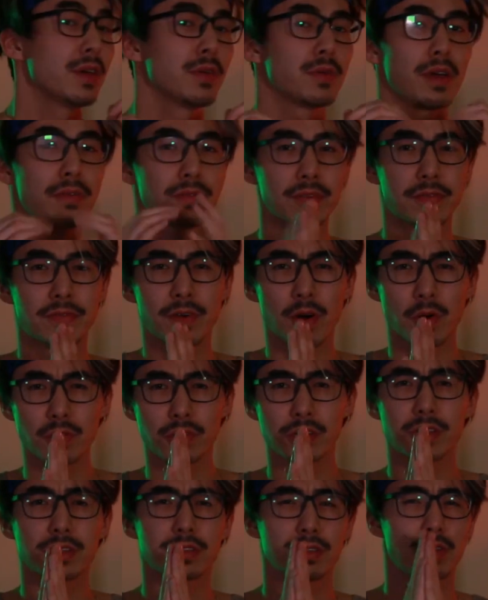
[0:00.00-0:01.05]
You have to
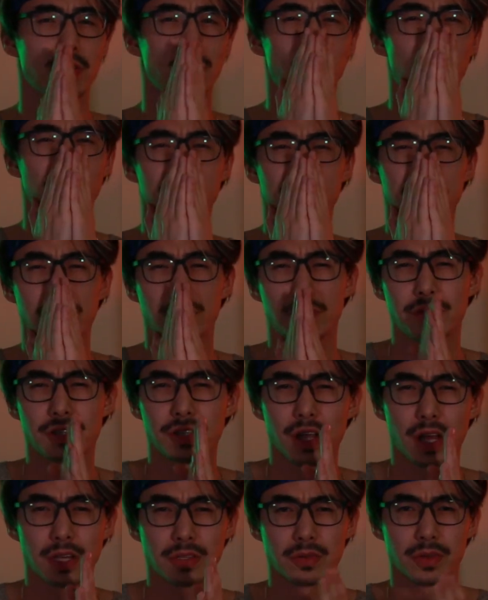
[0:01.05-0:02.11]
focus on what kind of
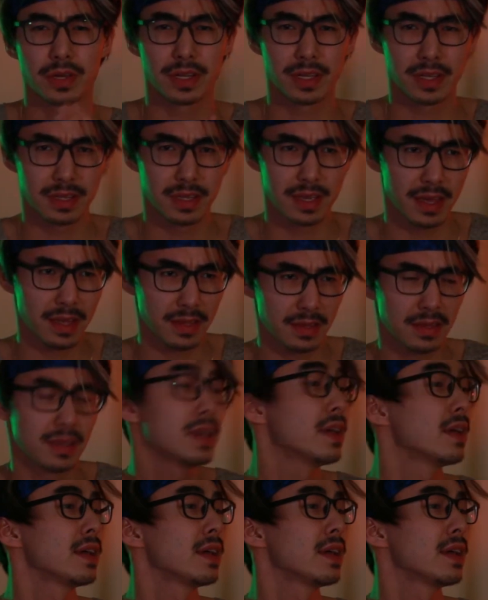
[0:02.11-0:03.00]
shots you're gonna get